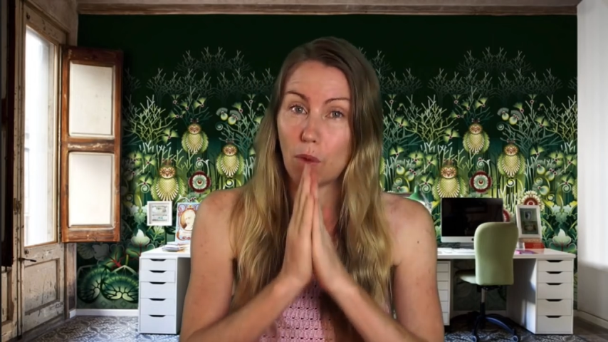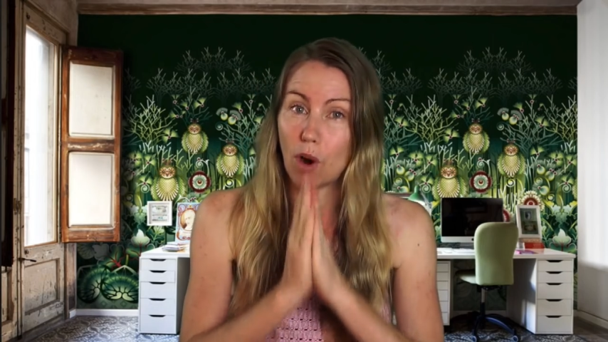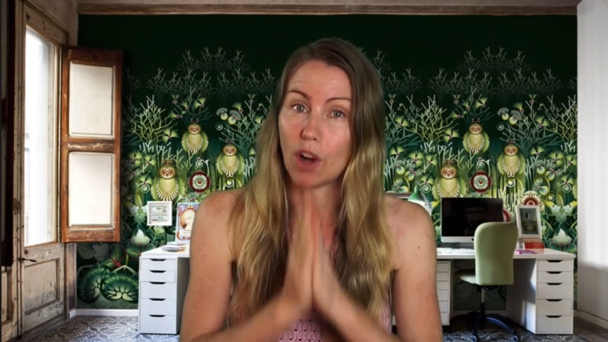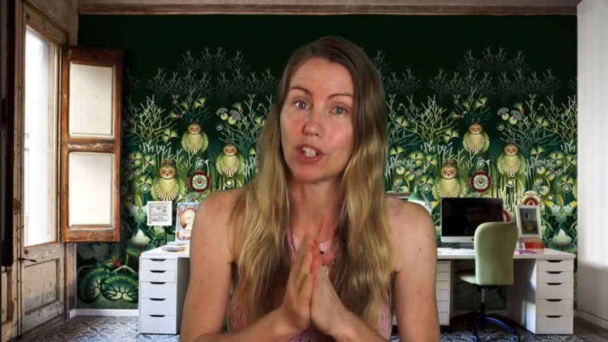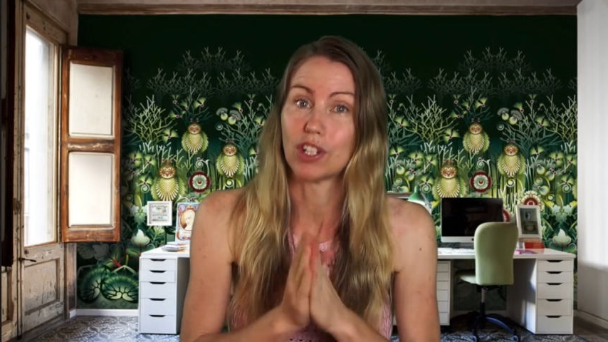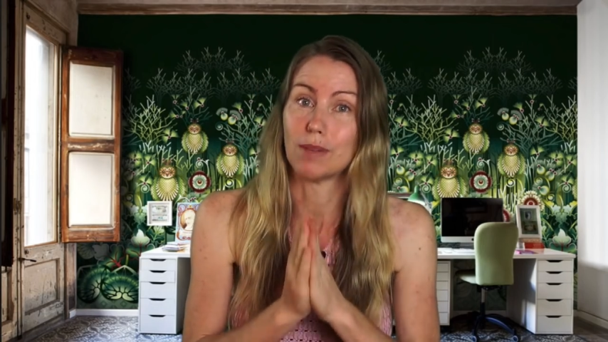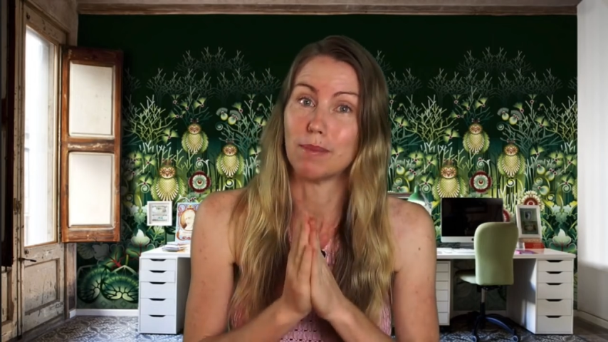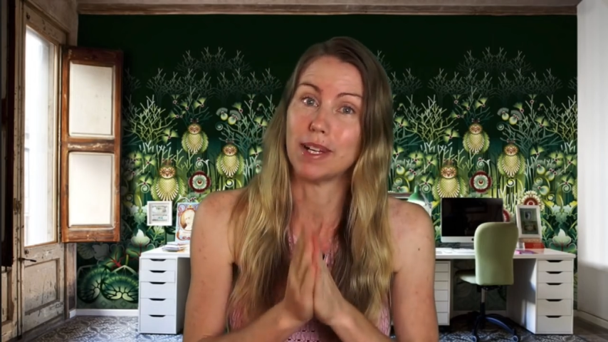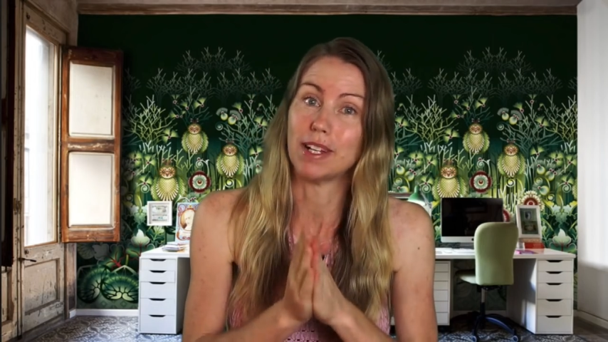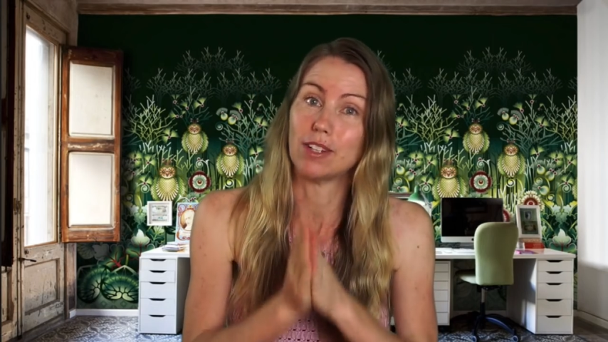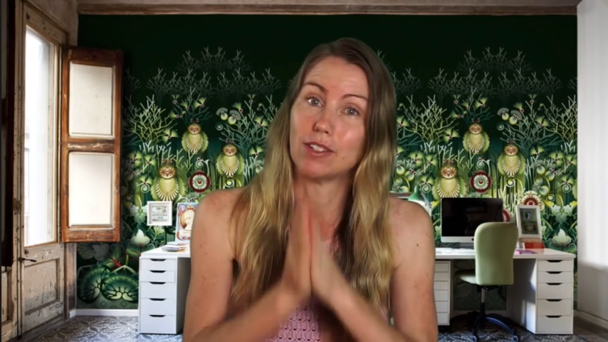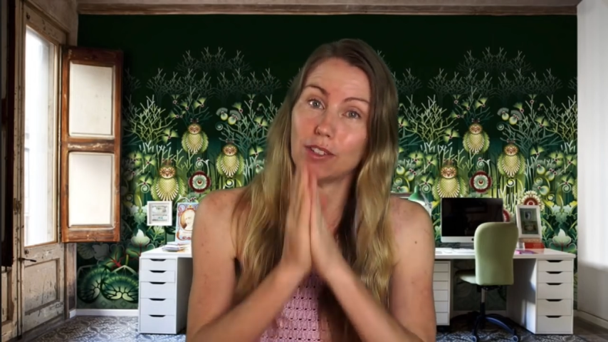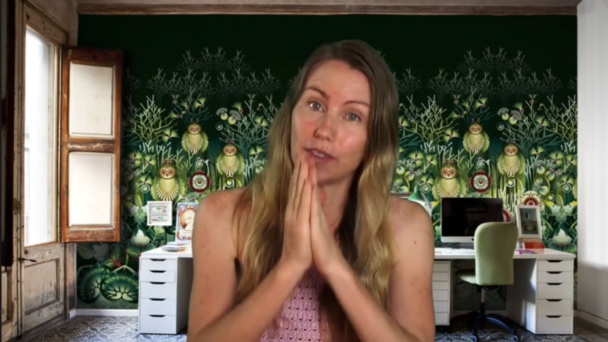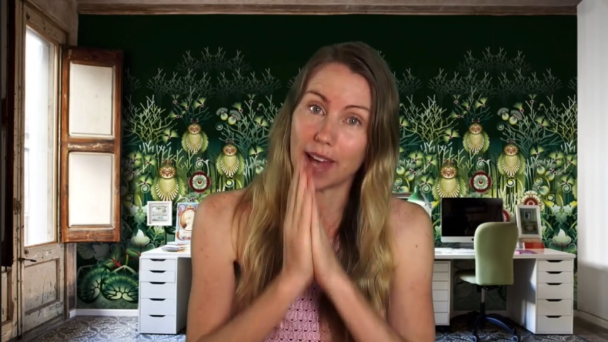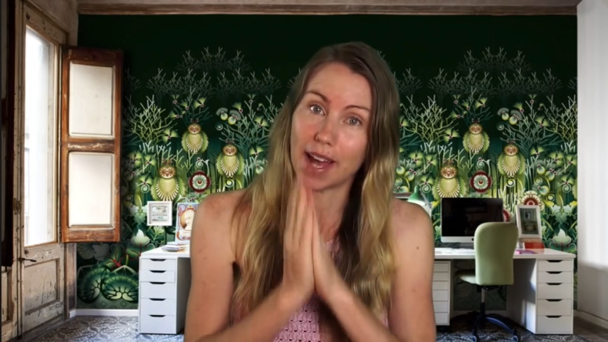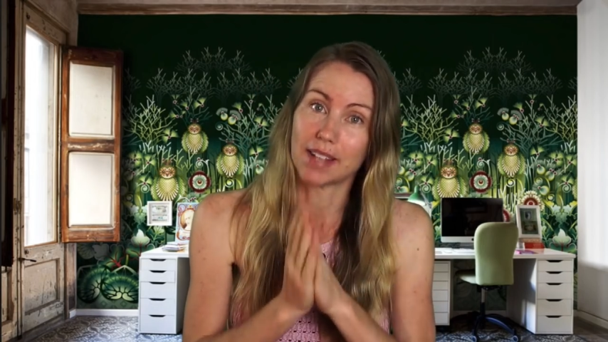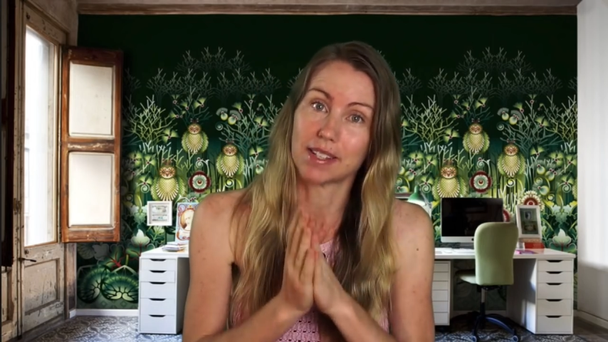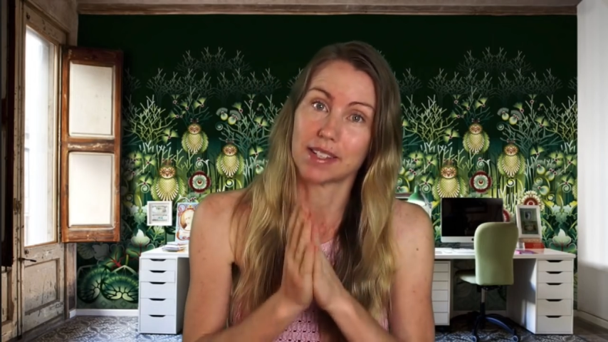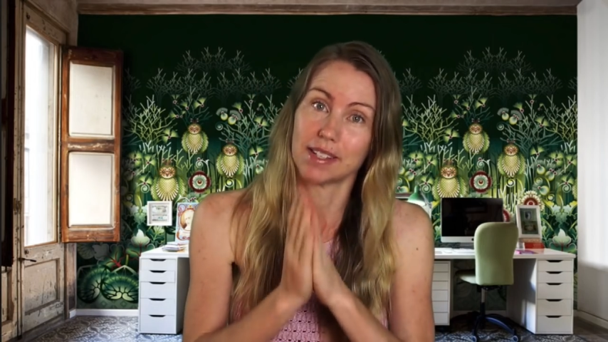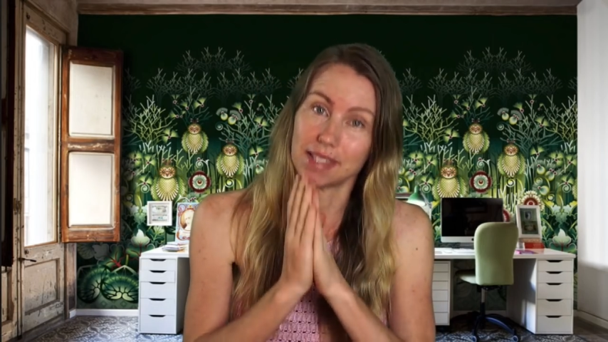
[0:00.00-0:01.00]
watching me in
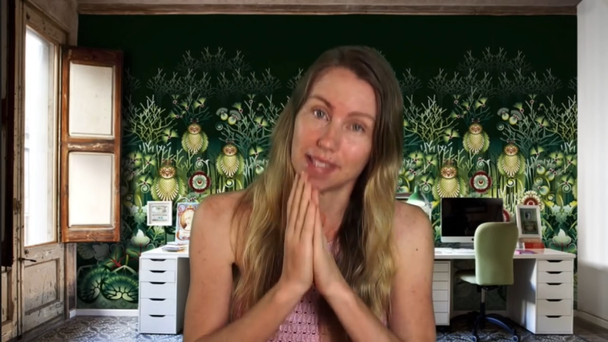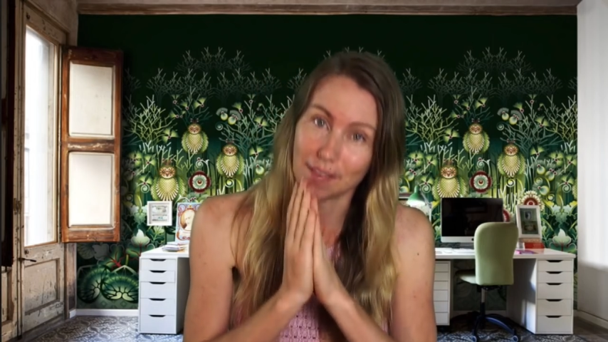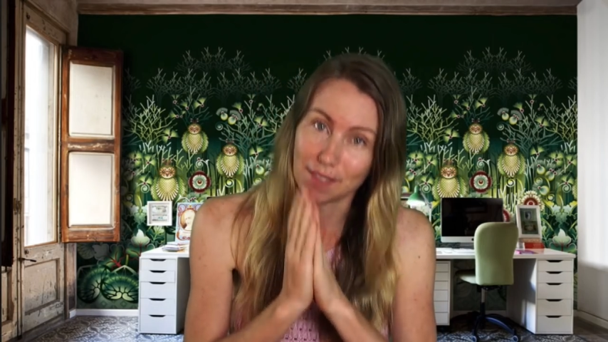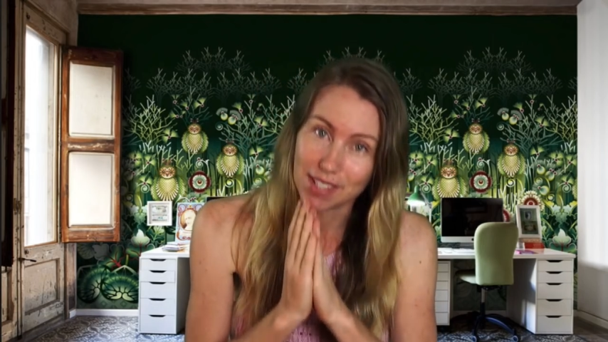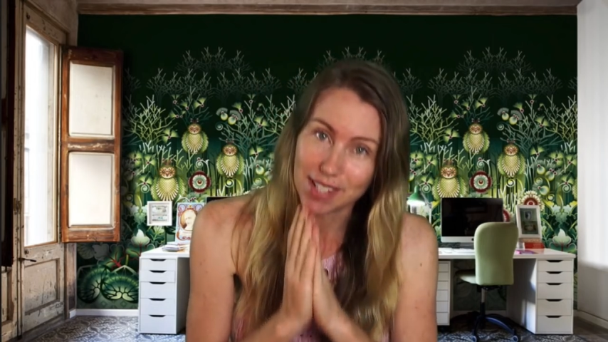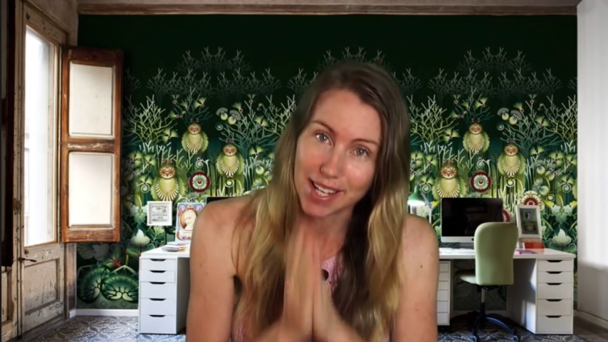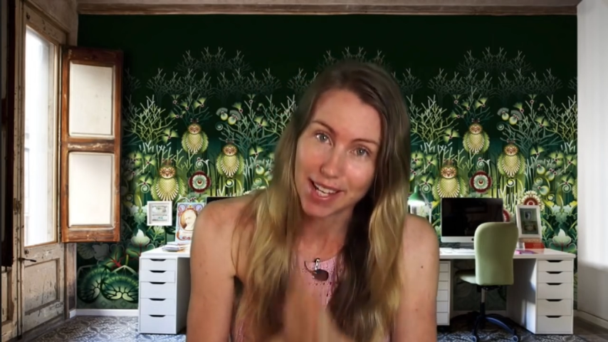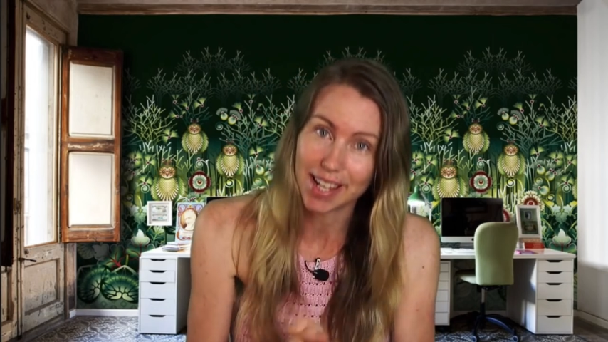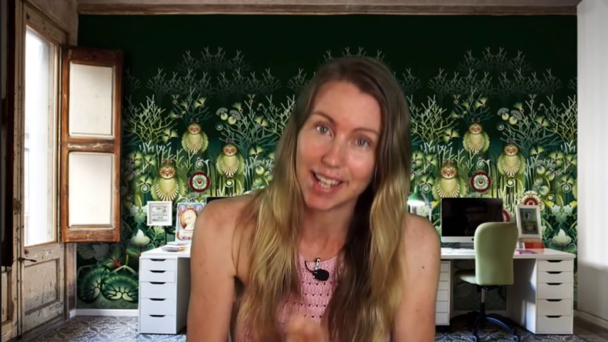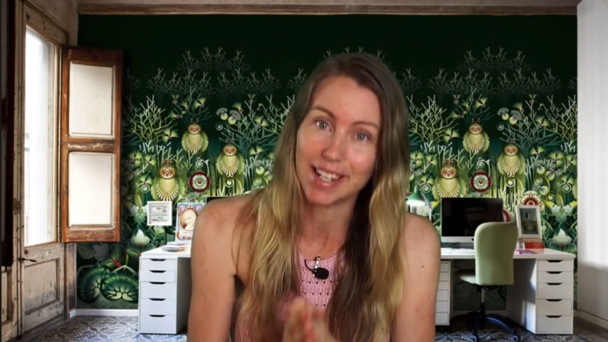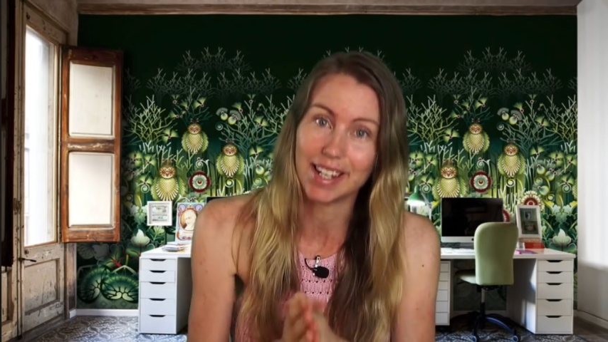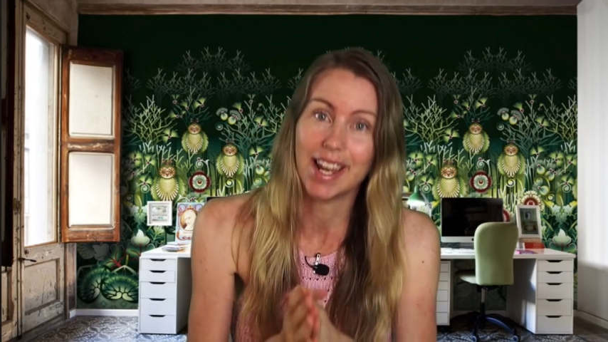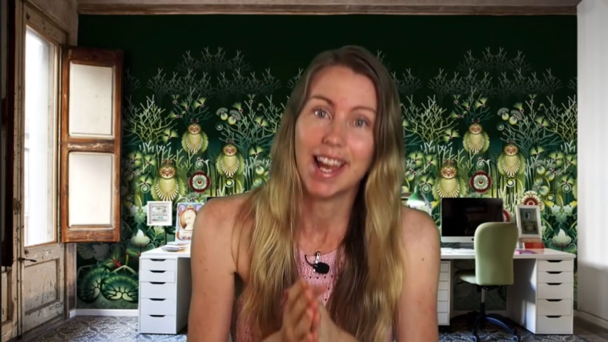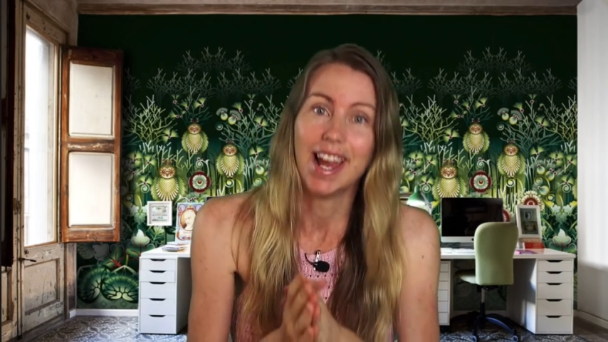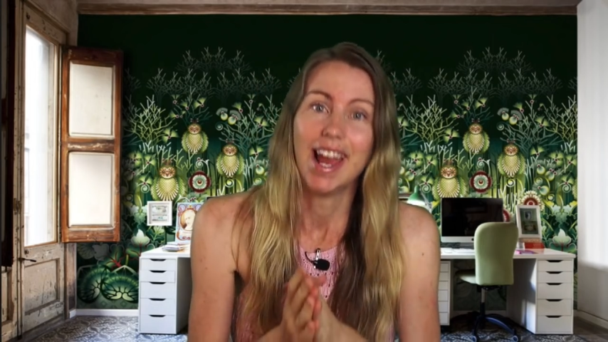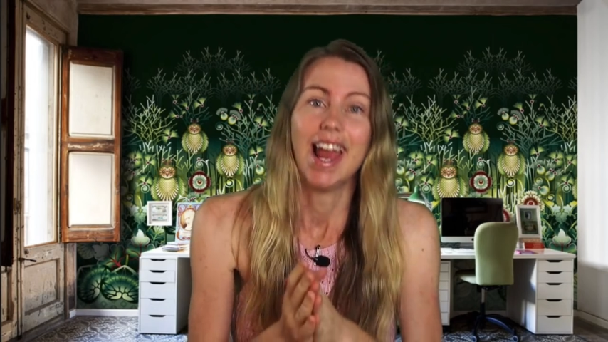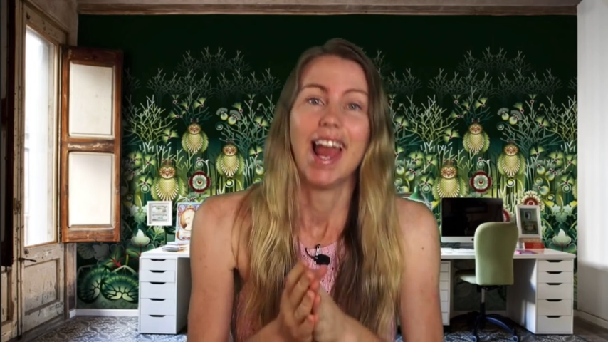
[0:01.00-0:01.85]
2017.